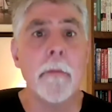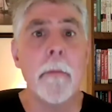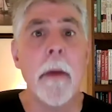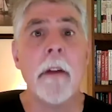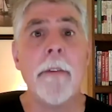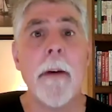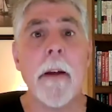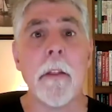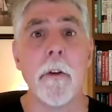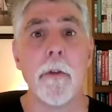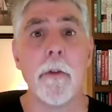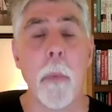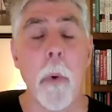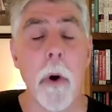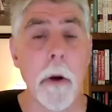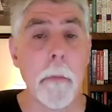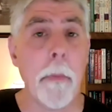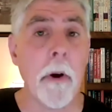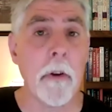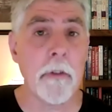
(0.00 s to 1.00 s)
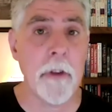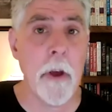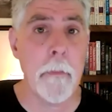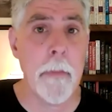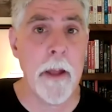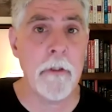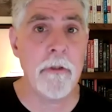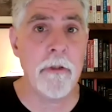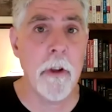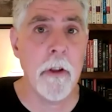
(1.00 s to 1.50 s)
As a matter of fact, those workbooks I
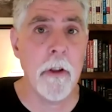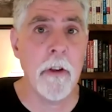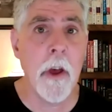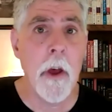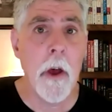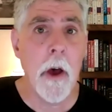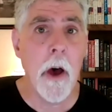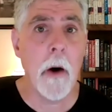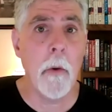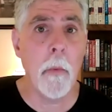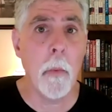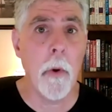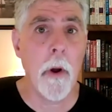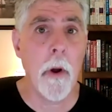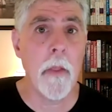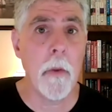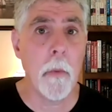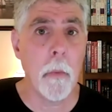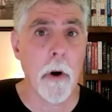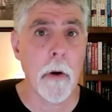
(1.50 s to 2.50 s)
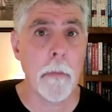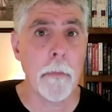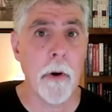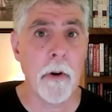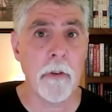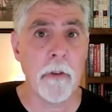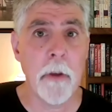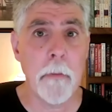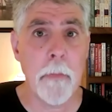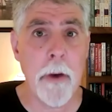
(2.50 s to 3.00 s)
mentioned, one of the
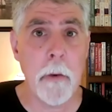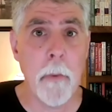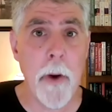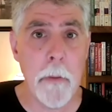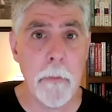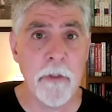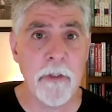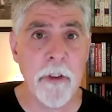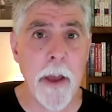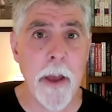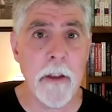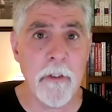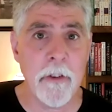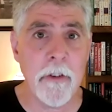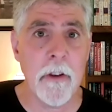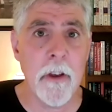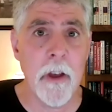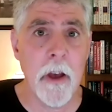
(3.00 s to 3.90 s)
workbooks in my website